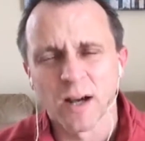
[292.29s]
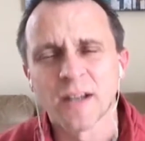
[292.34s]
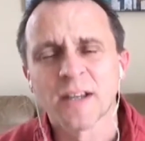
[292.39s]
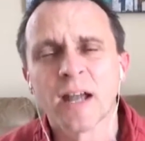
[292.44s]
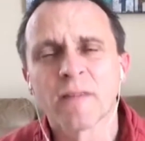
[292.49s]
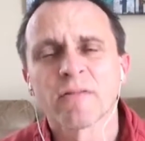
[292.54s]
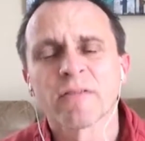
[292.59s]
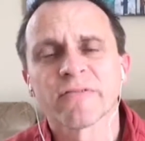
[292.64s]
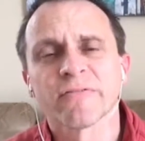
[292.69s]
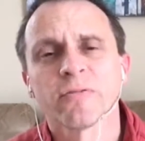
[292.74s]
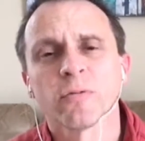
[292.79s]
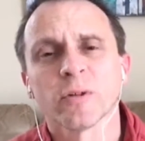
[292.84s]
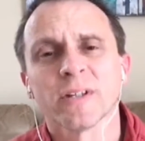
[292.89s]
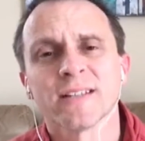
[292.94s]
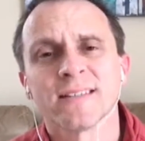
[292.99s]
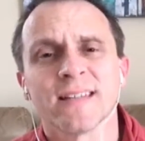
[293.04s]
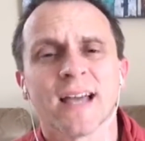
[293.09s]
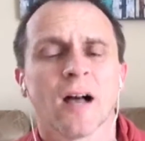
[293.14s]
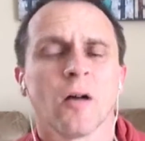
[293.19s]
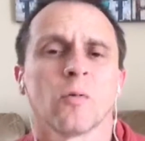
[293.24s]
I never fully
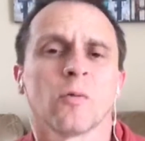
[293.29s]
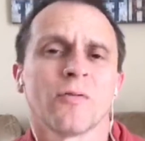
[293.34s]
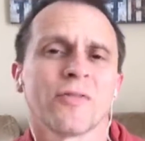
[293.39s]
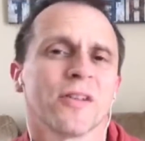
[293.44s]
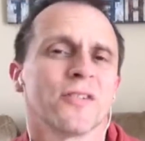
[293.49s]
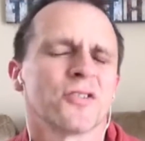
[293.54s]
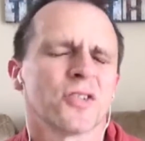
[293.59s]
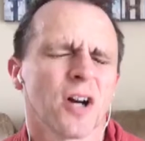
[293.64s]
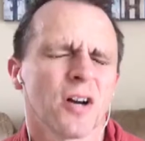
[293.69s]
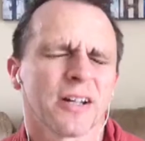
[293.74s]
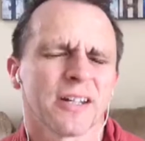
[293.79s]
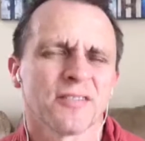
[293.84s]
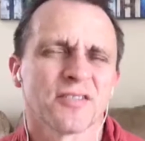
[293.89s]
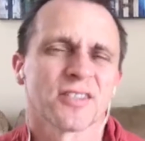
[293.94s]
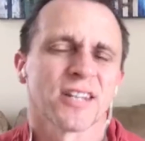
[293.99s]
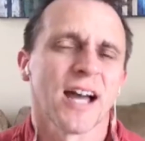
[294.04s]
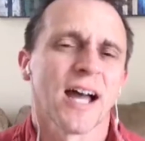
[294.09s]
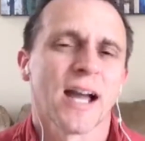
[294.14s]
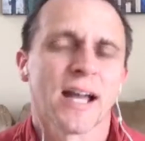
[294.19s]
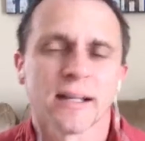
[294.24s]
dealt with the junk
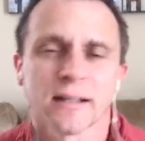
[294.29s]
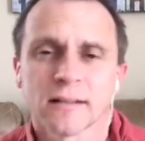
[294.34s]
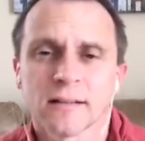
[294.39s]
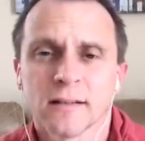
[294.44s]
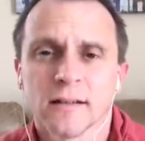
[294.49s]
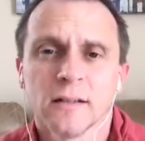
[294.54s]
inside.